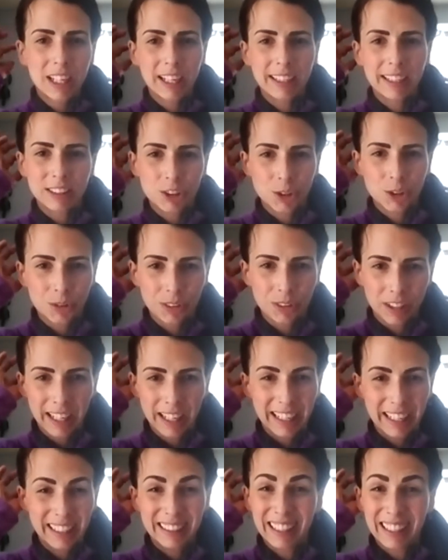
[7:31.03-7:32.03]
and so
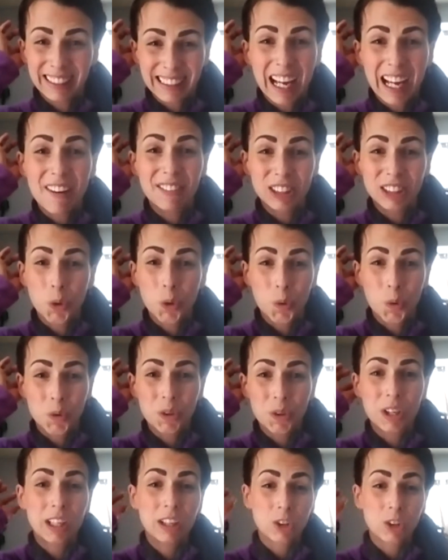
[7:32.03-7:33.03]
it does have its own
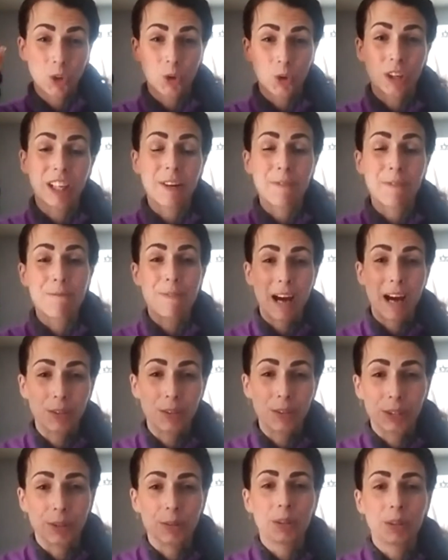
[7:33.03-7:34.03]
caloric
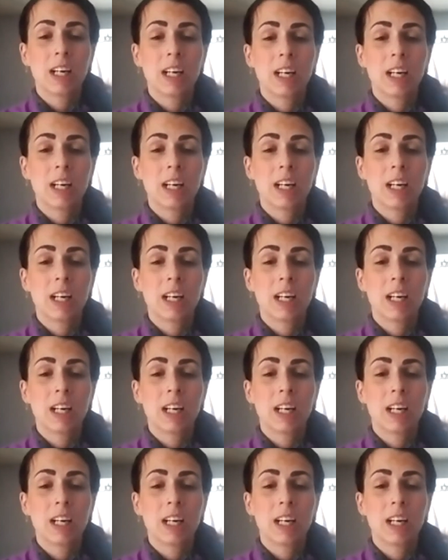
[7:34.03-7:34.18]
value.